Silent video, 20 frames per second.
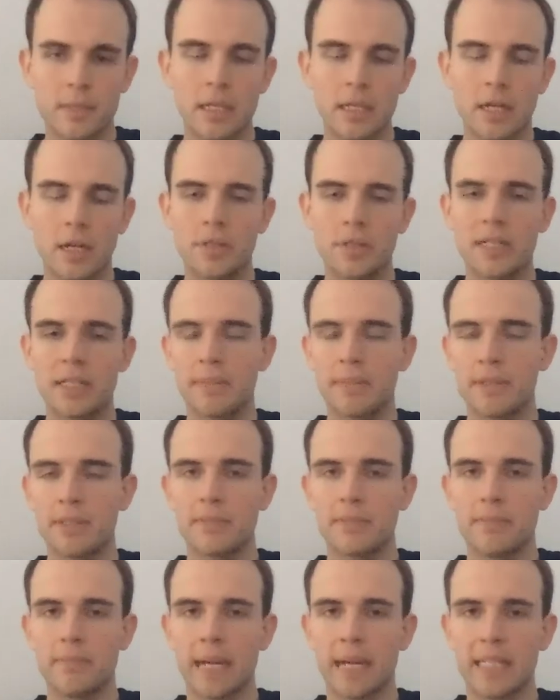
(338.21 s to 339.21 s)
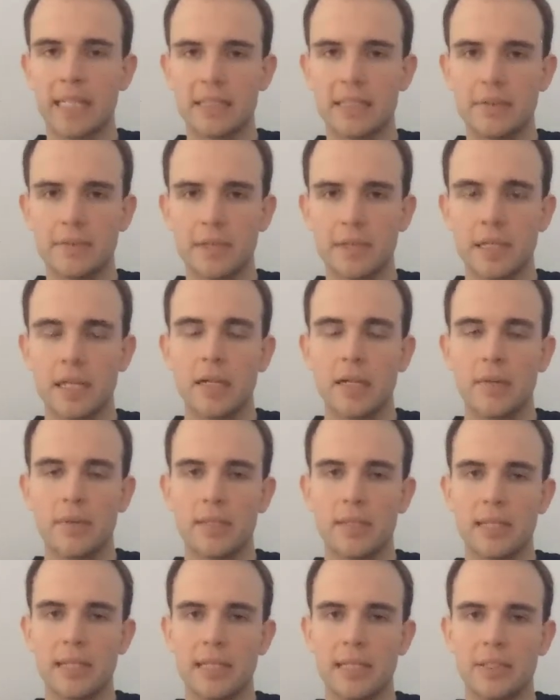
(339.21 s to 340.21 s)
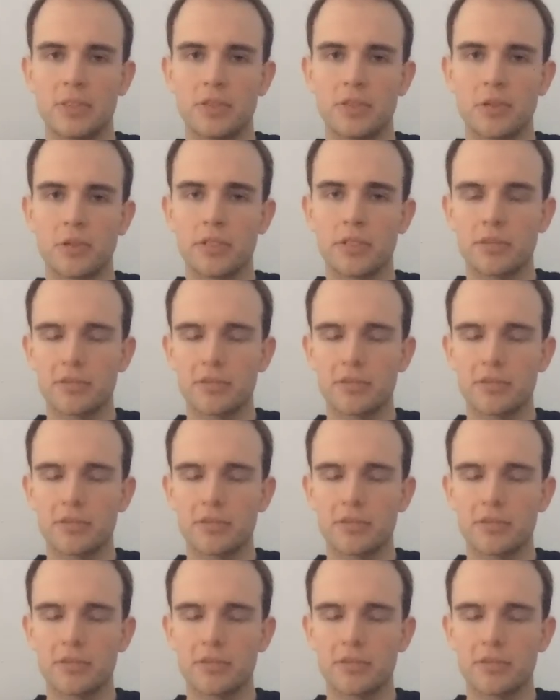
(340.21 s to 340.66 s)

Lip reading: Only the most massive with the strongest